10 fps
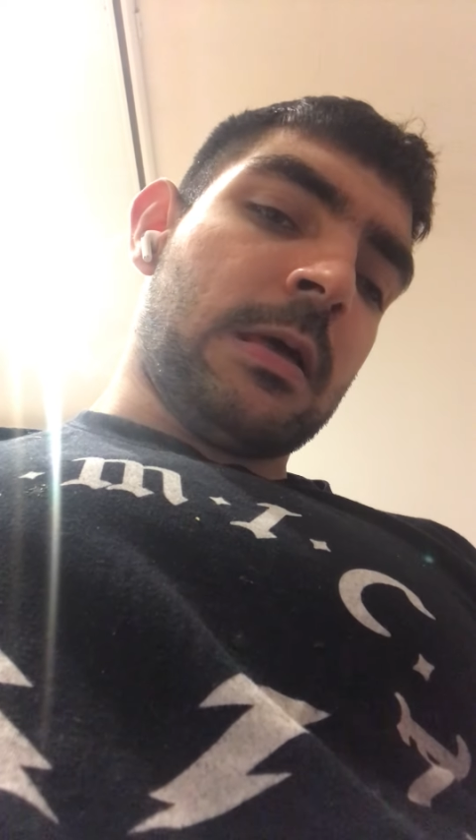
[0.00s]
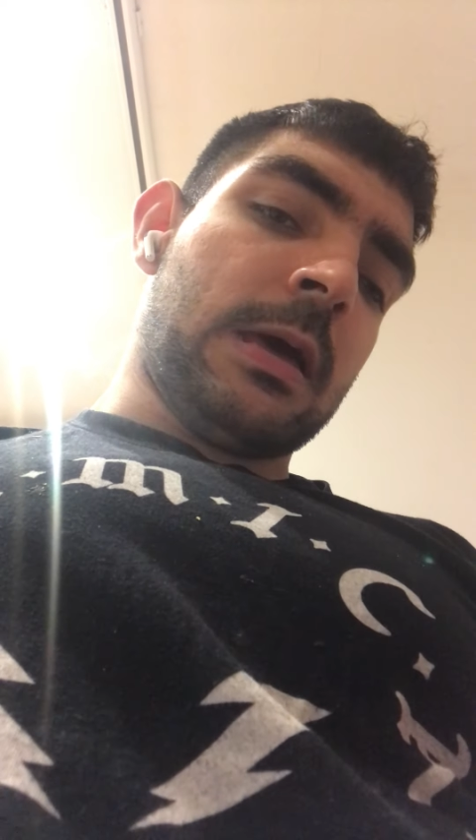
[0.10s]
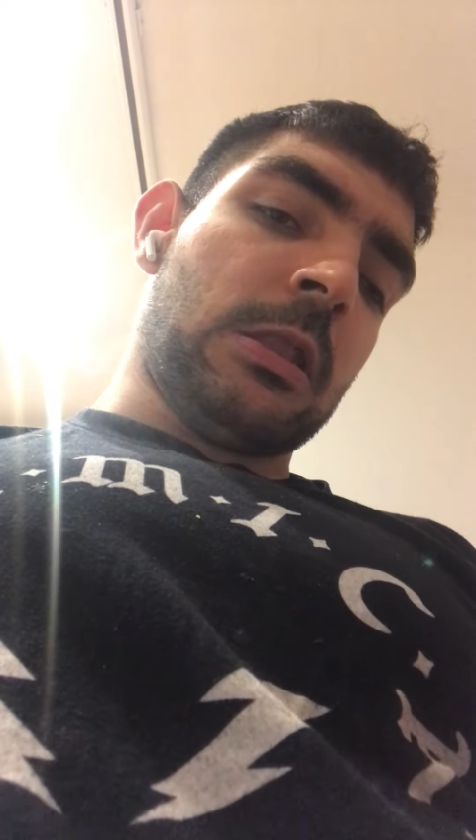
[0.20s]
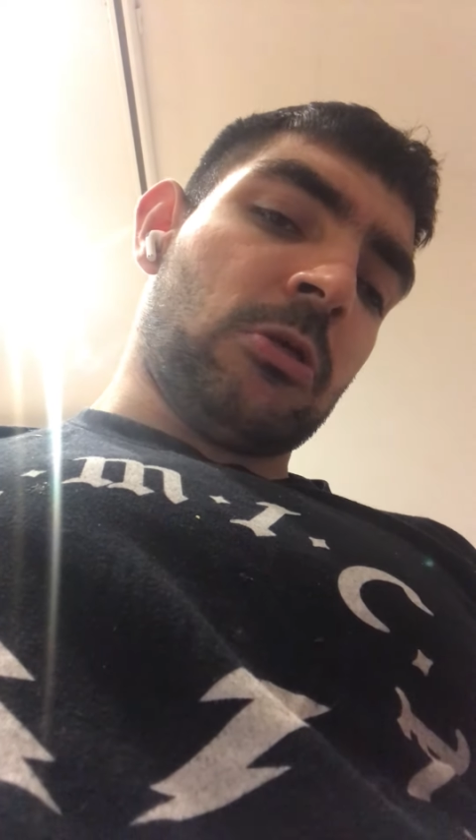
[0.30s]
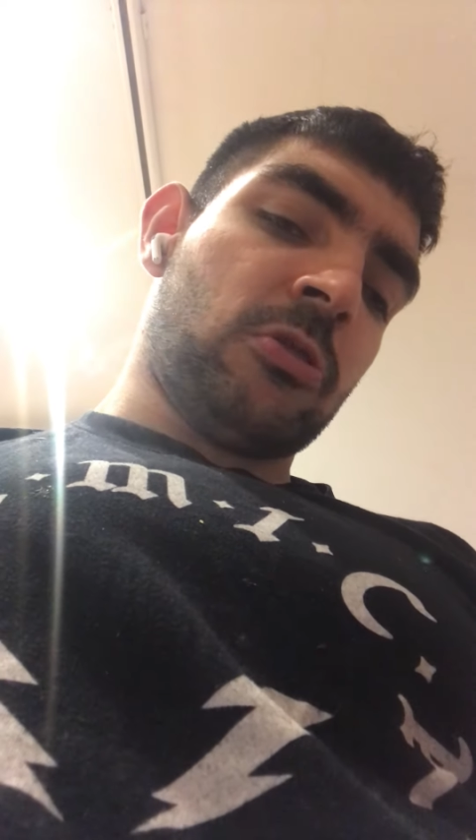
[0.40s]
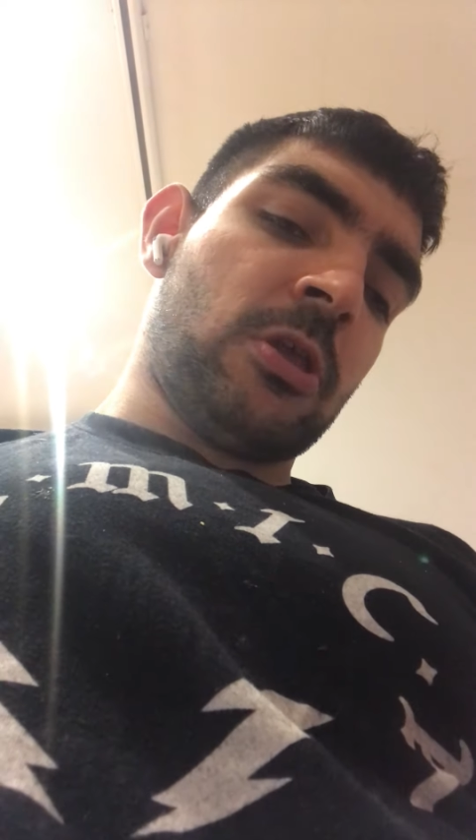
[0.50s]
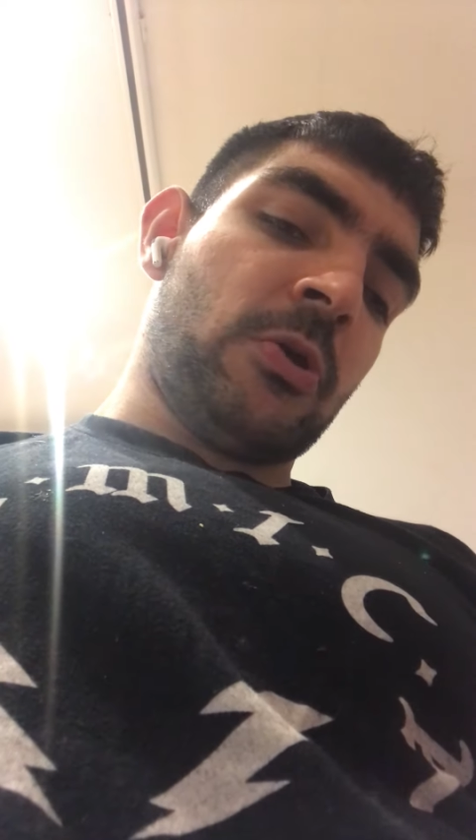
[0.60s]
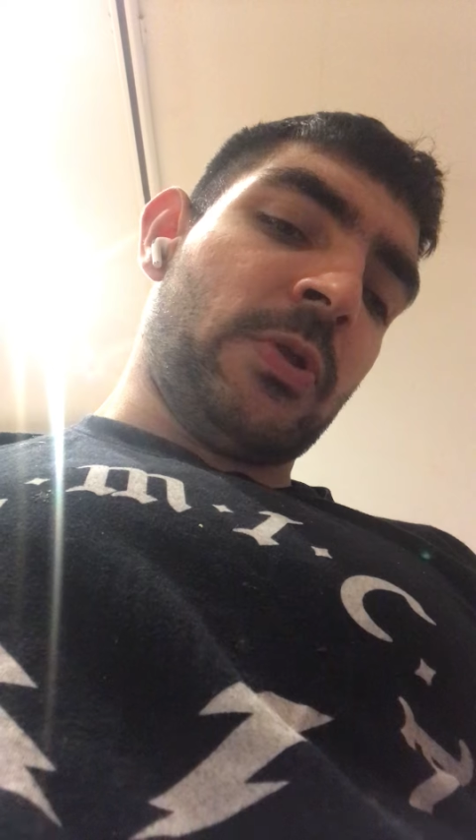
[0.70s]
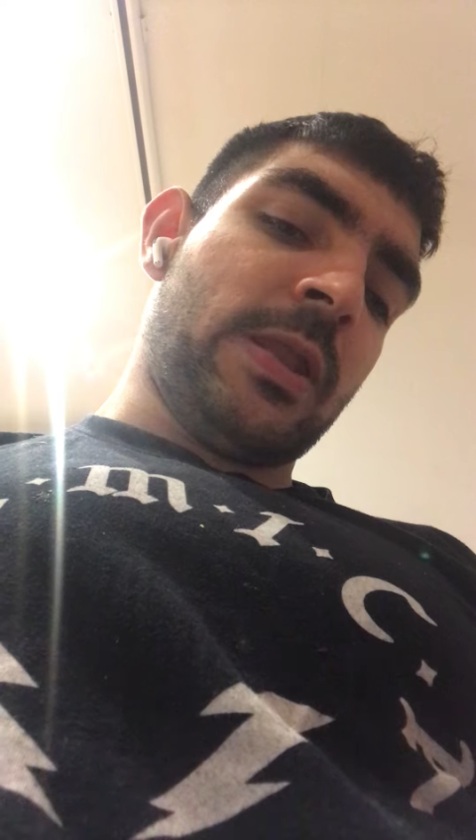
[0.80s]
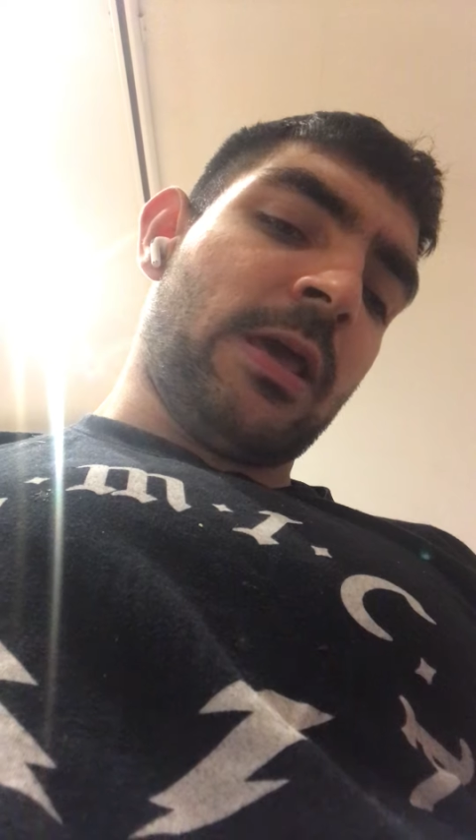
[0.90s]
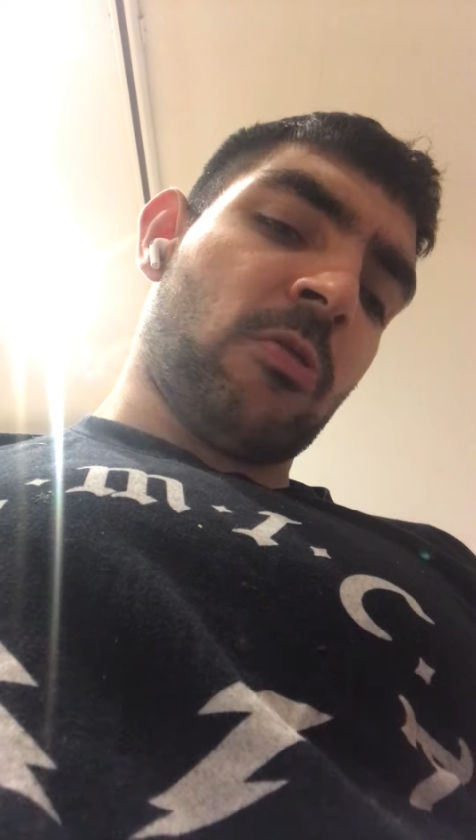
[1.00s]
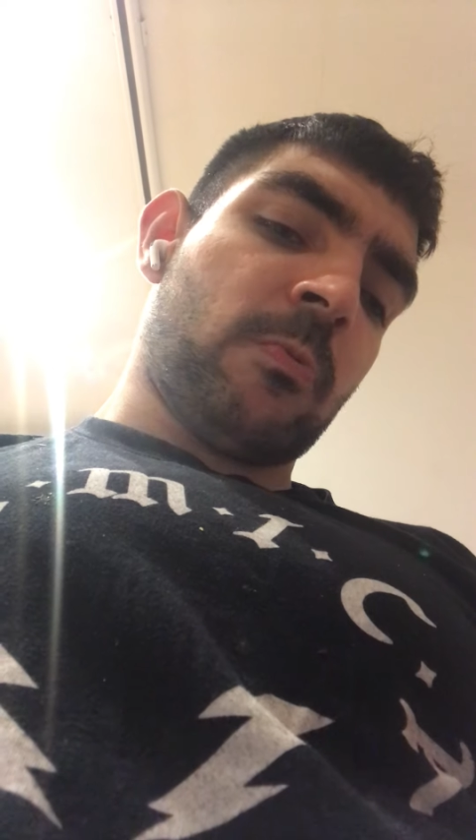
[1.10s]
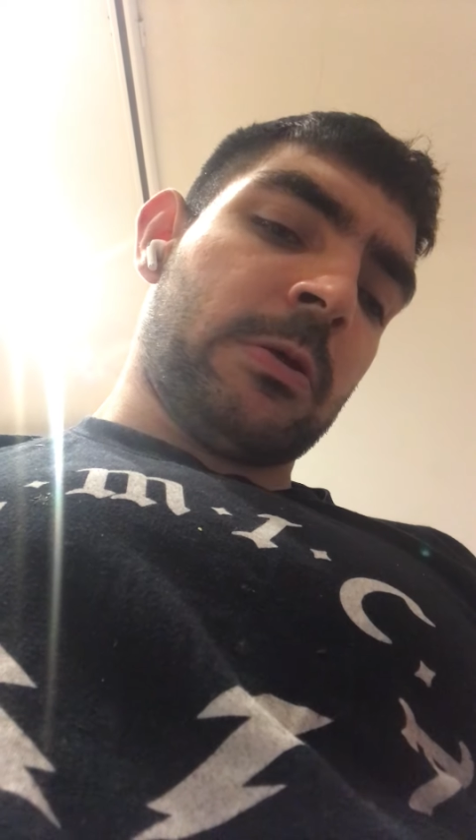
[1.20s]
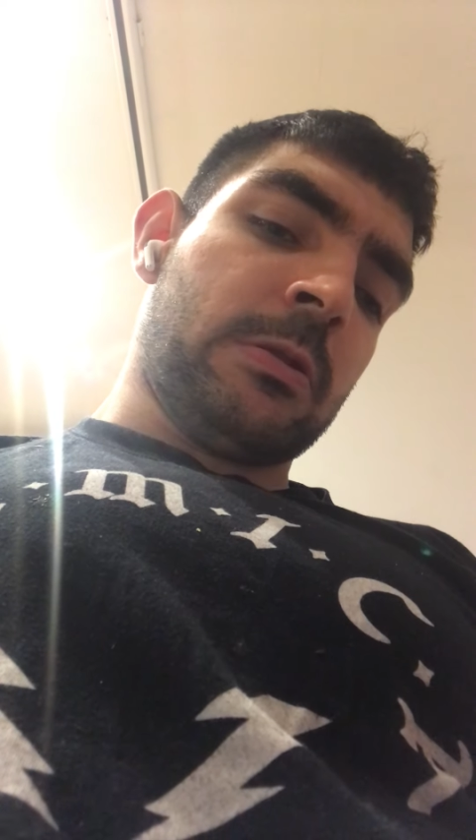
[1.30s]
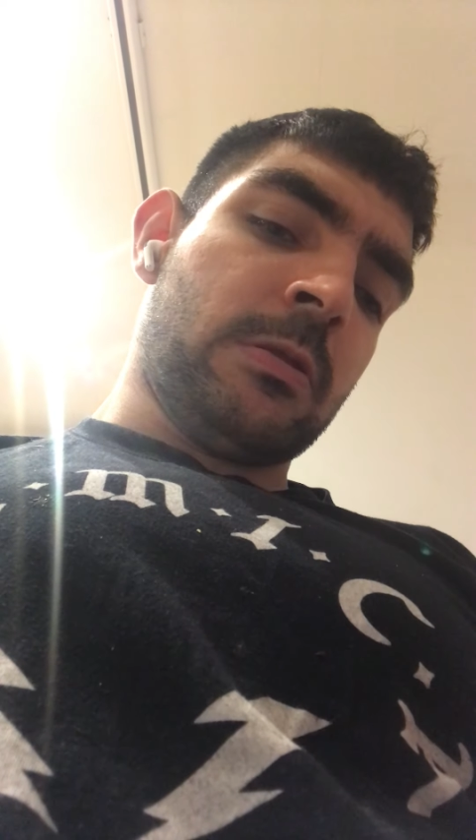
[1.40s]
and I'll see you in the next
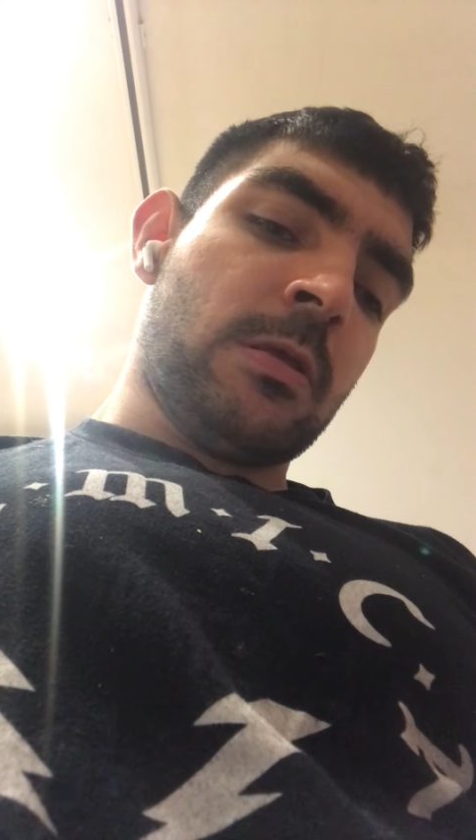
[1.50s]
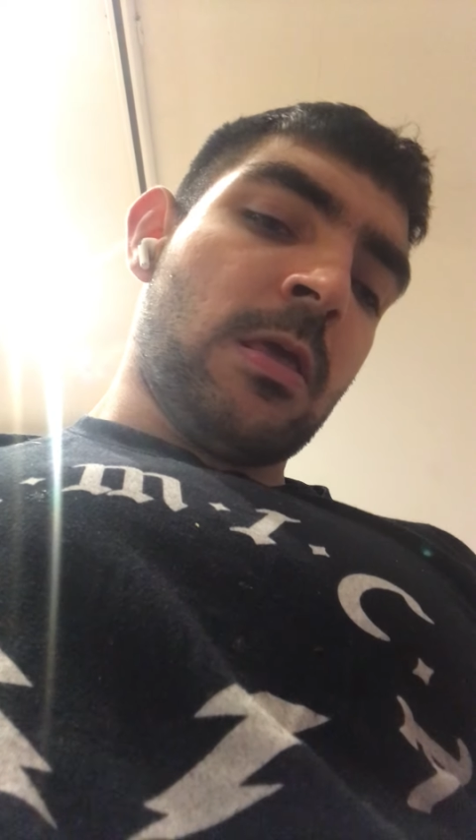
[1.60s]
one.